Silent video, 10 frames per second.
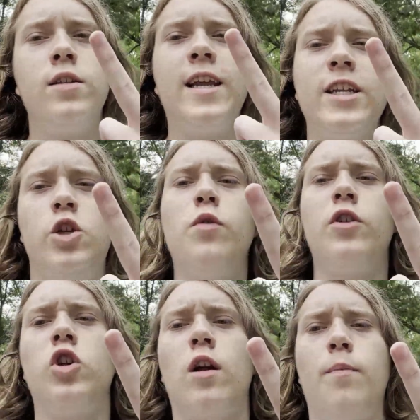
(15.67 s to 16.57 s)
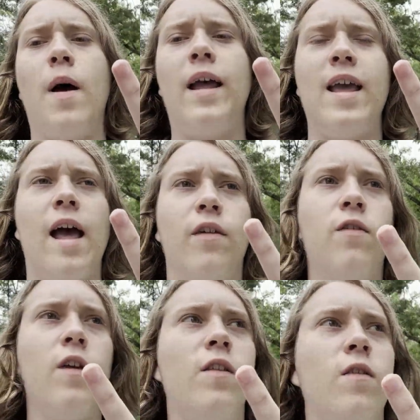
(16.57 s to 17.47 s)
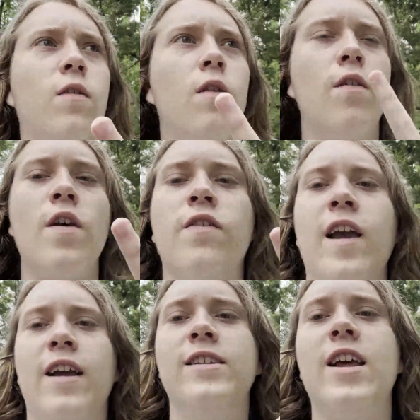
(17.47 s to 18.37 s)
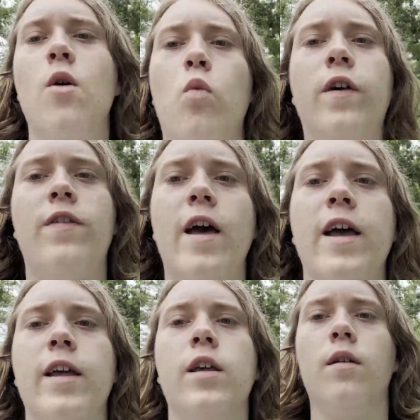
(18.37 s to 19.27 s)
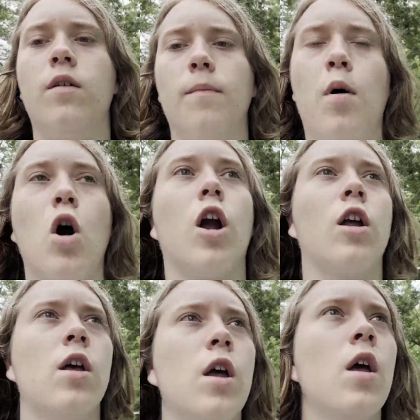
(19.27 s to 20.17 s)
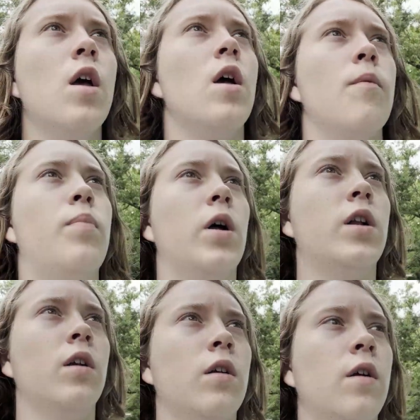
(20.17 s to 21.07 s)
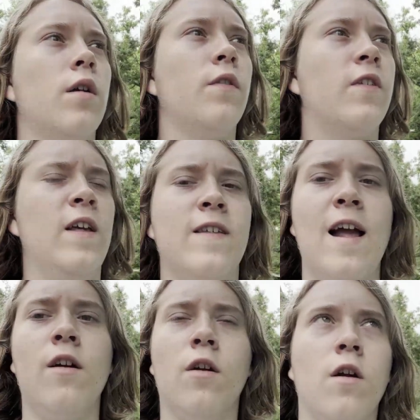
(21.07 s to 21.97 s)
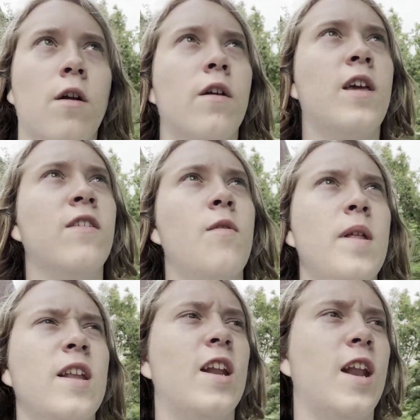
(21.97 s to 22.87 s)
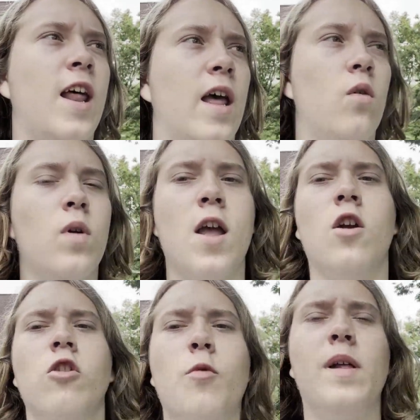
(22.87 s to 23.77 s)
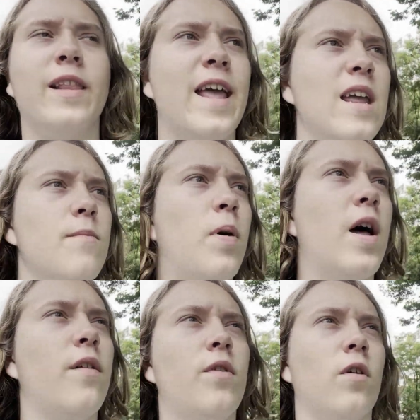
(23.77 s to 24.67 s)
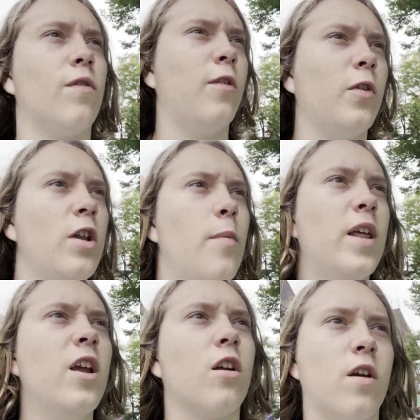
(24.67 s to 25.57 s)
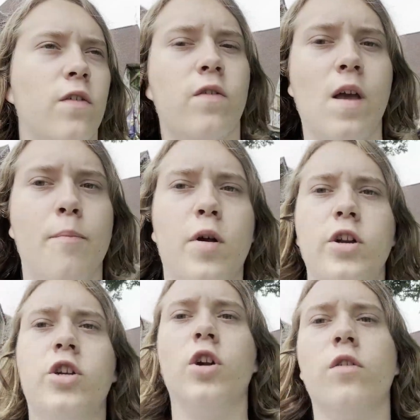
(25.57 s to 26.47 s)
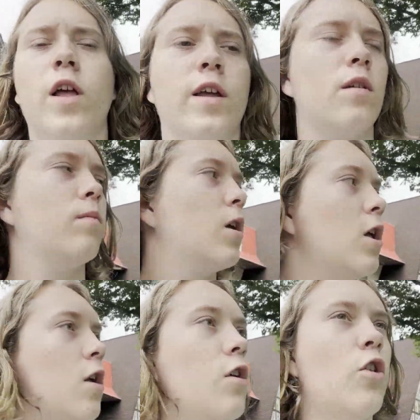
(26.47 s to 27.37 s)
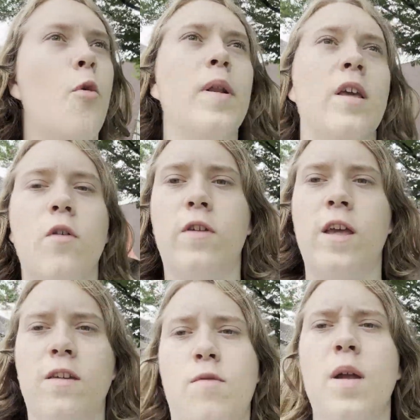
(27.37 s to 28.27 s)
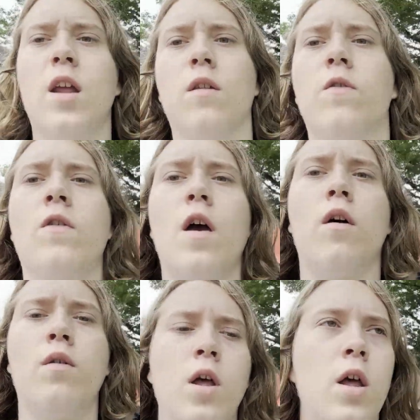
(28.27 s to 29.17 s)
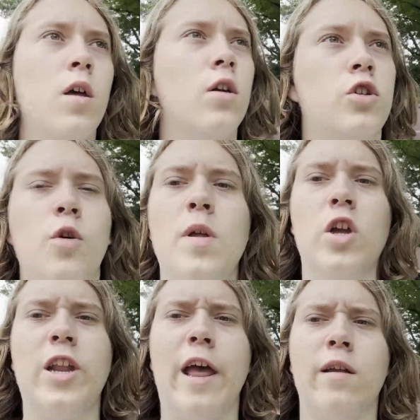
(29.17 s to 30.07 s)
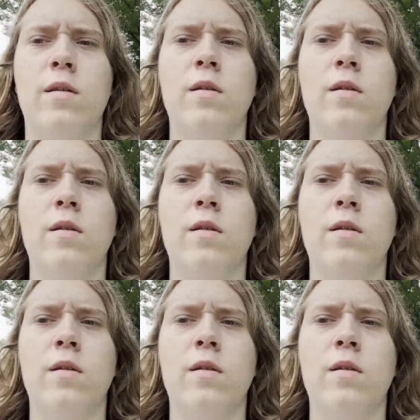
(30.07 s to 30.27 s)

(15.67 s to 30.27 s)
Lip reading: of the trip, I guess. It's the second day with a park. But it's King's Dominion today. We got here a little bit late, but there's literally nobody here because I'm pretty sure nobody goes to King's Dominion. So should be a good day.